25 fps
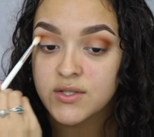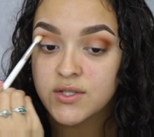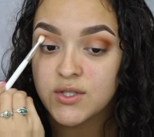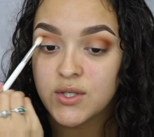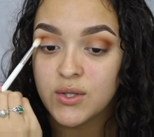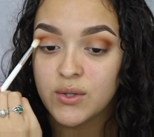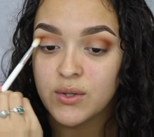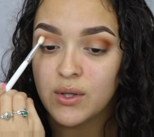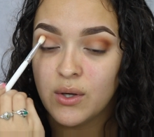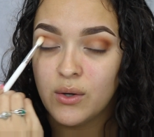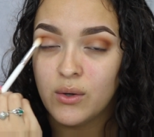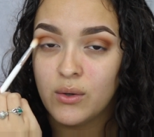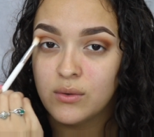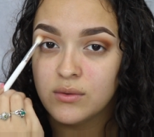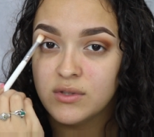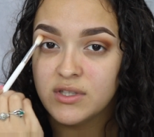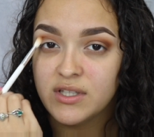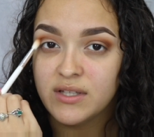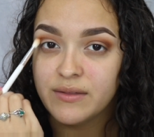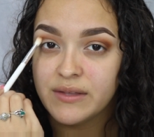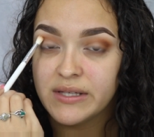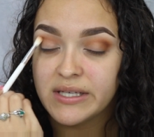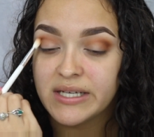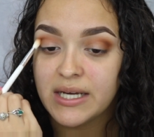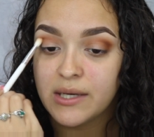So the only
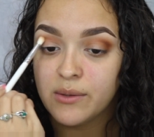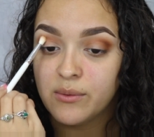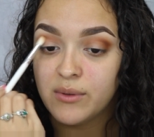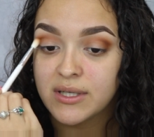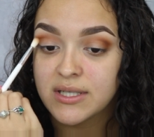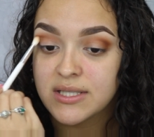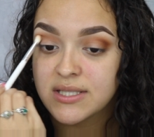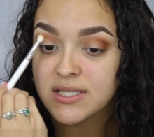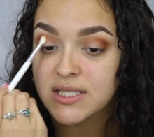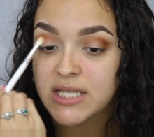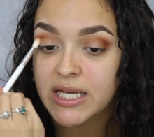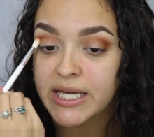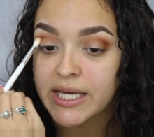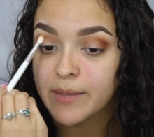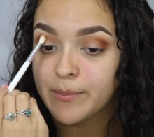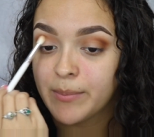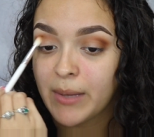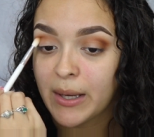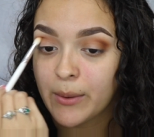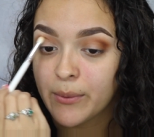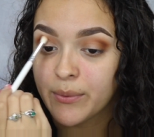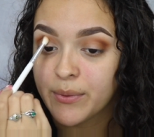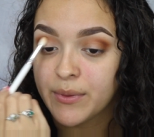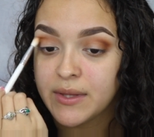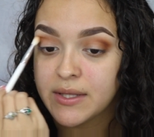thing I want to say
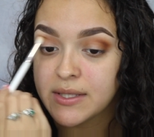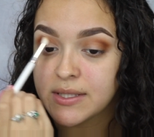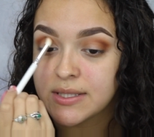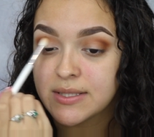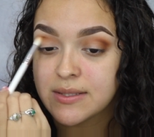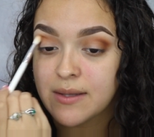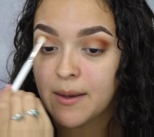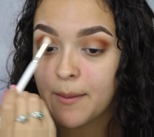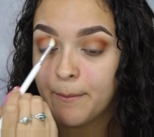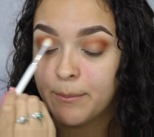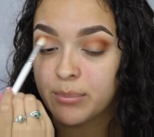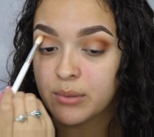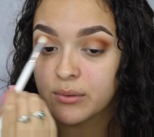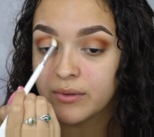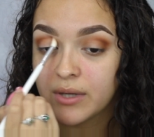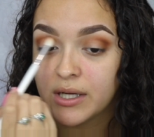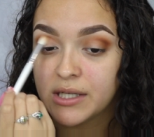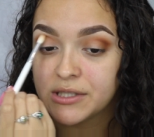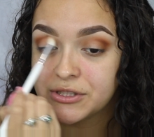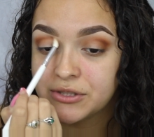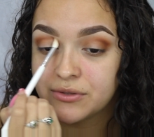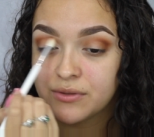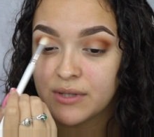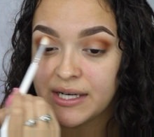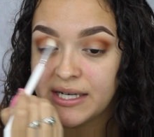about this
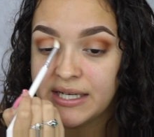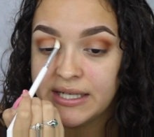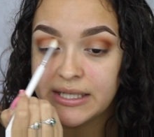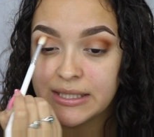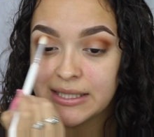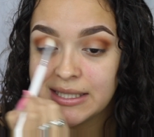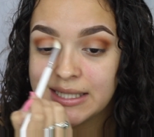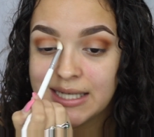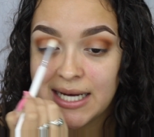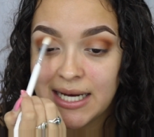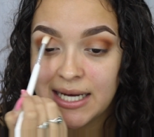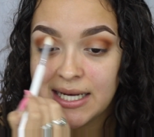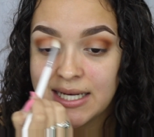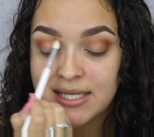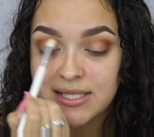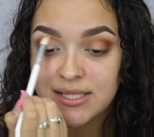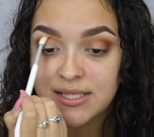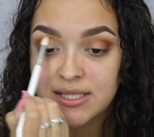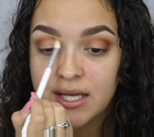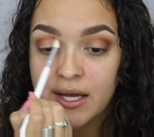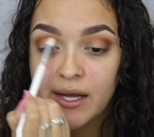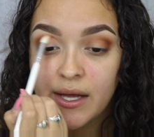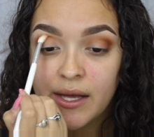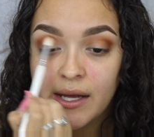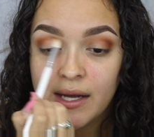brush right here, guys,
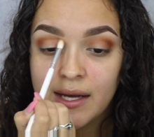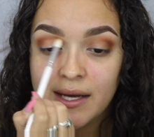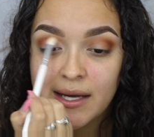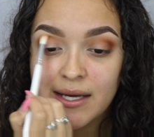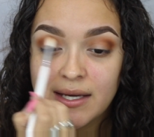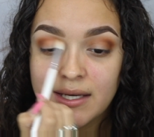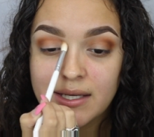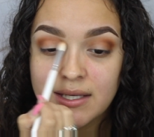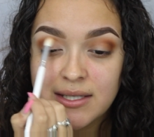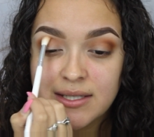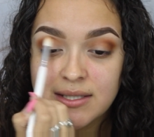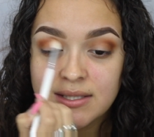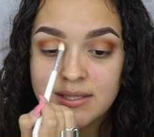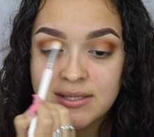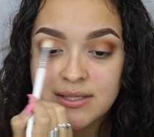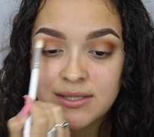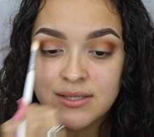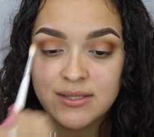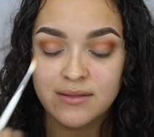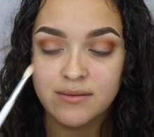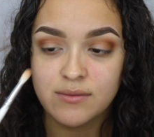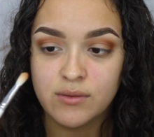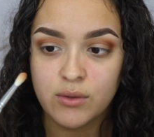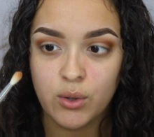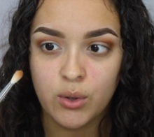
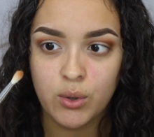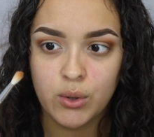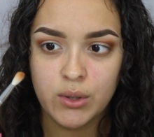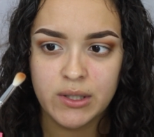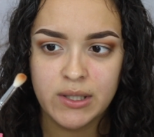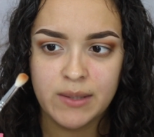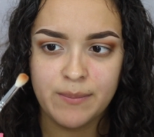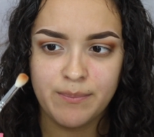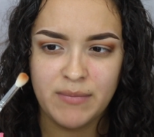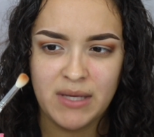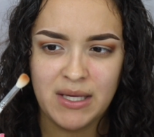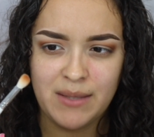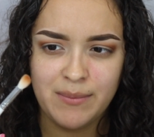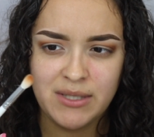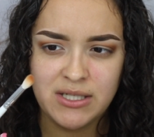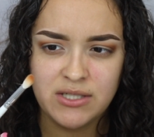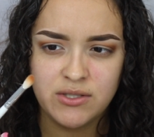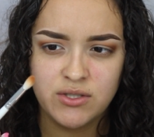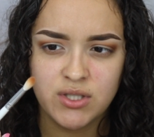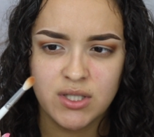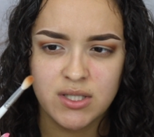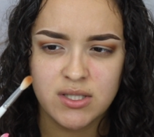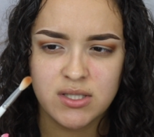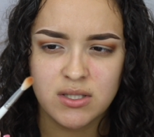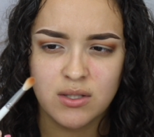is, or maybe
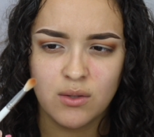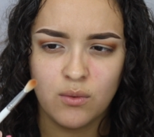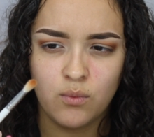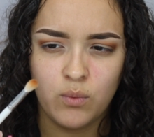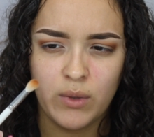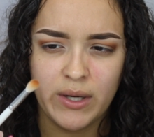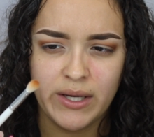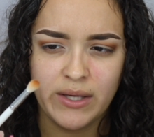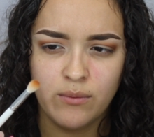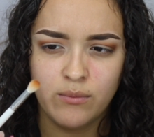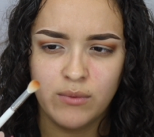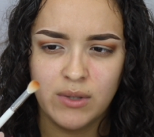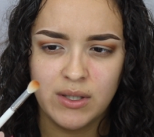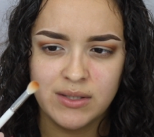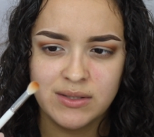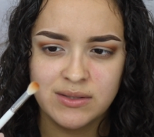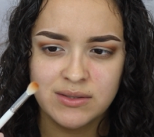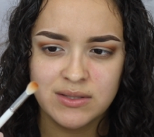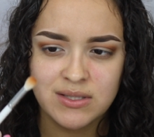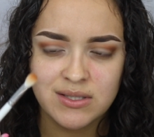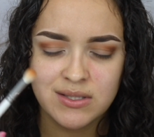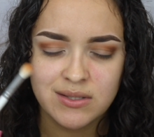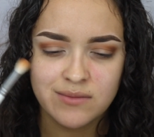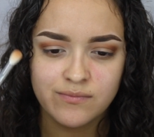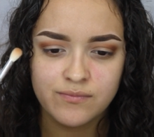just the white
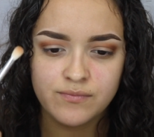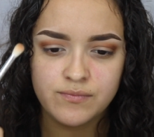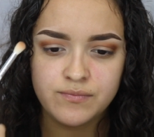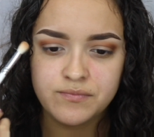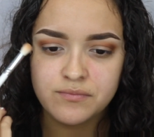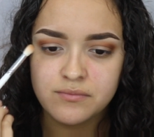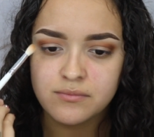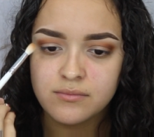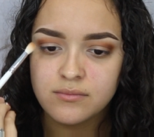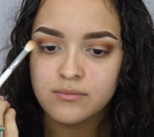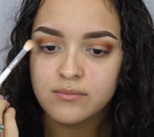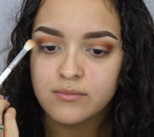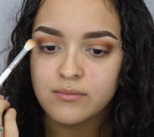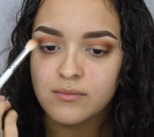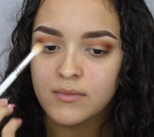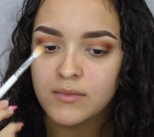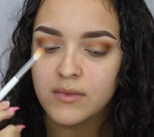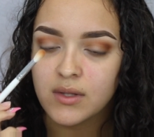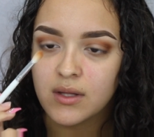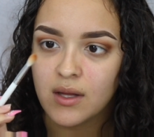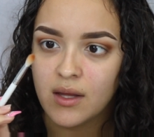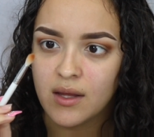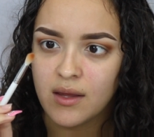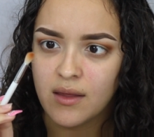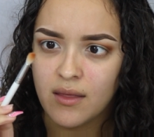ones,
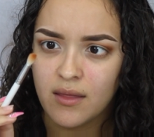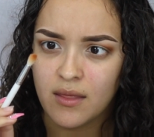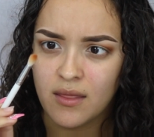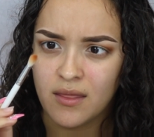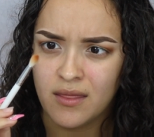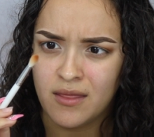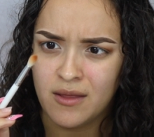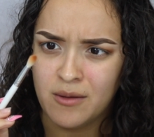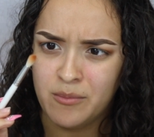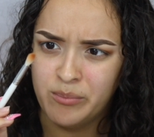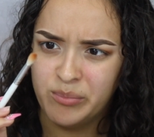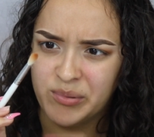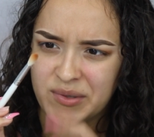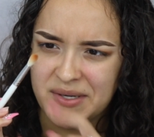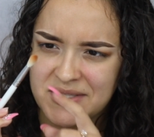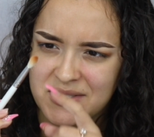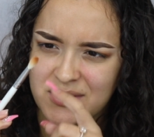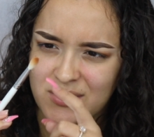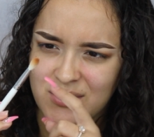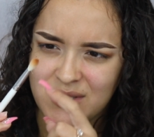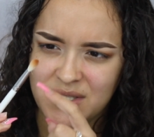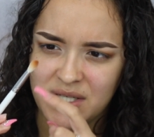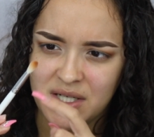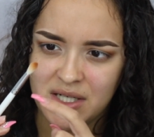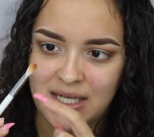the
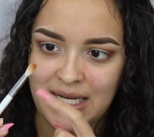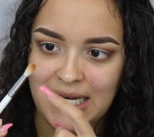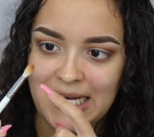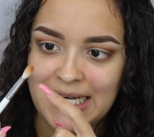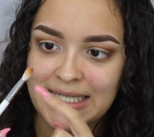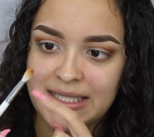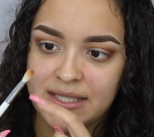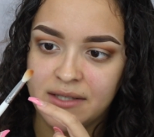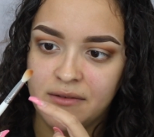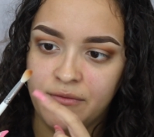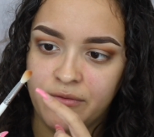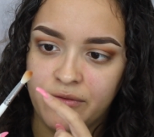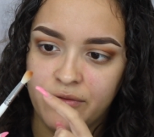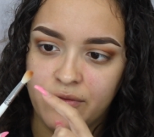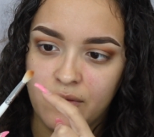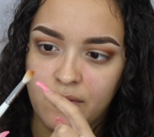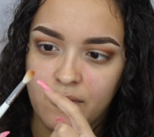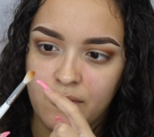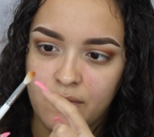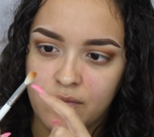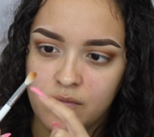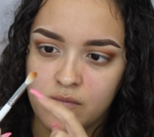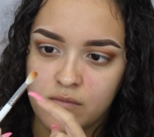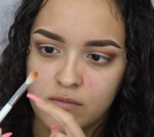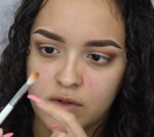bristles are kind of
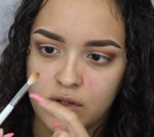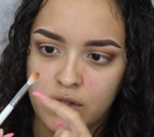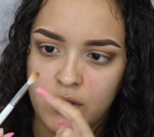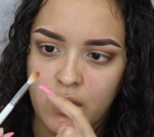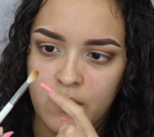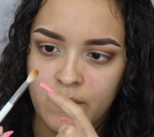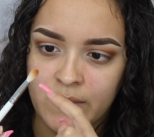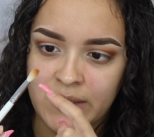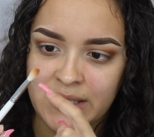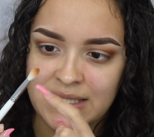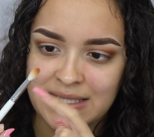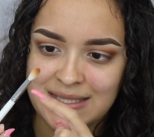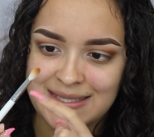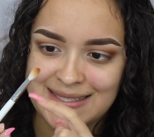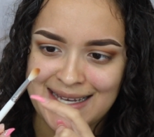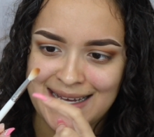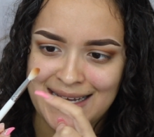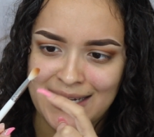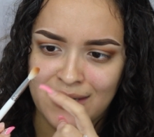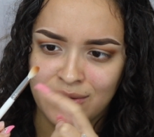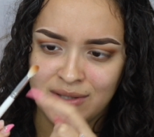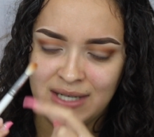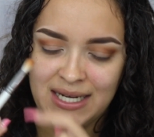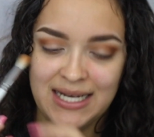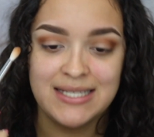going
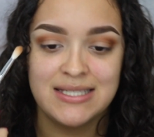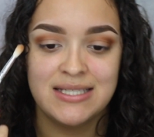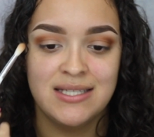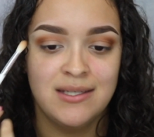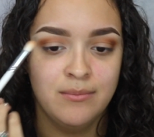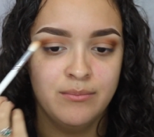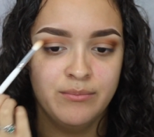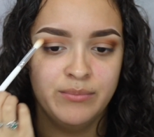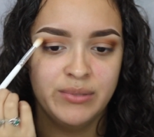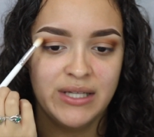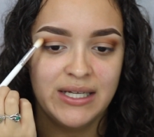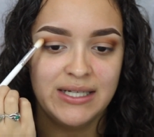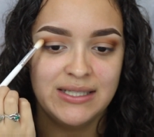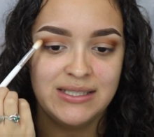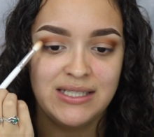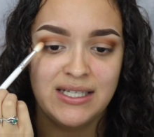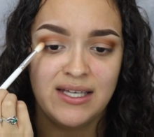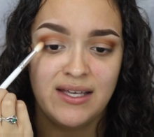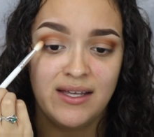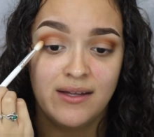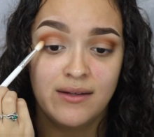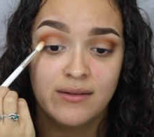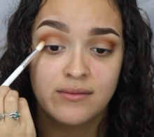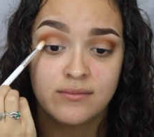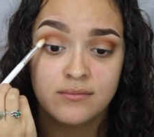down as I'm
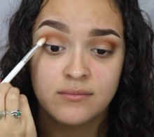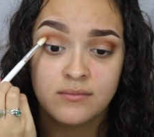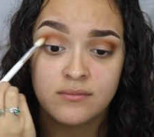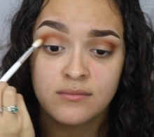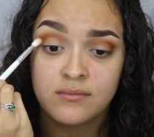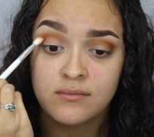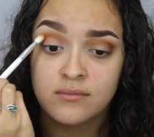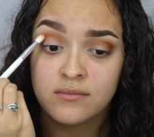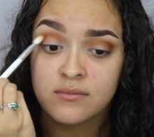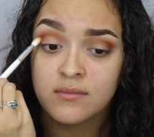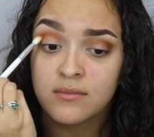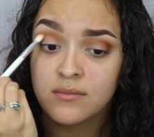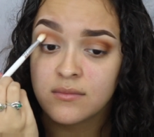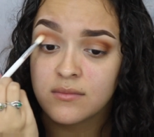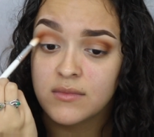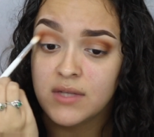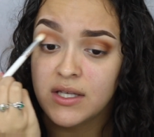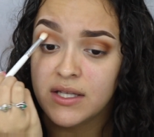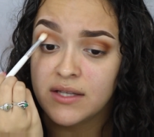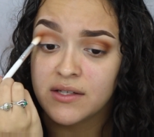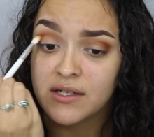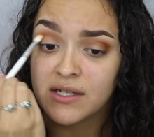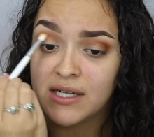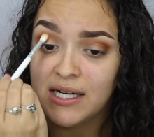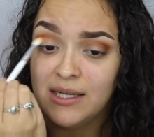blending,
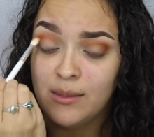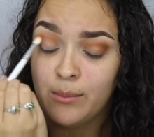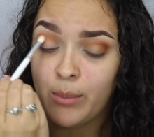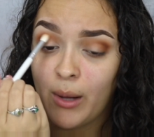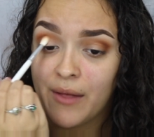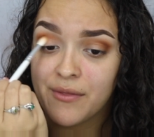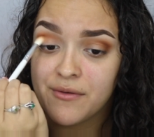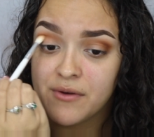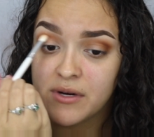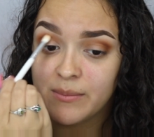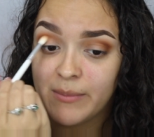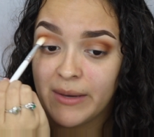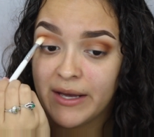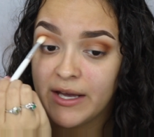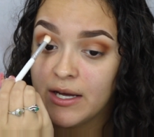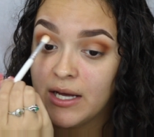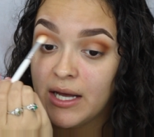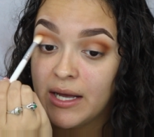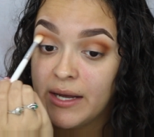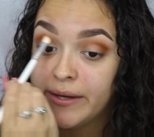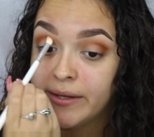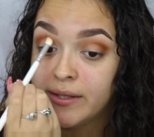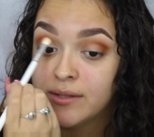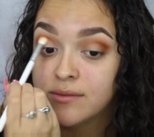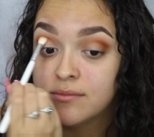and they're kind of bothering my
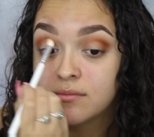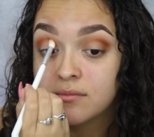eye.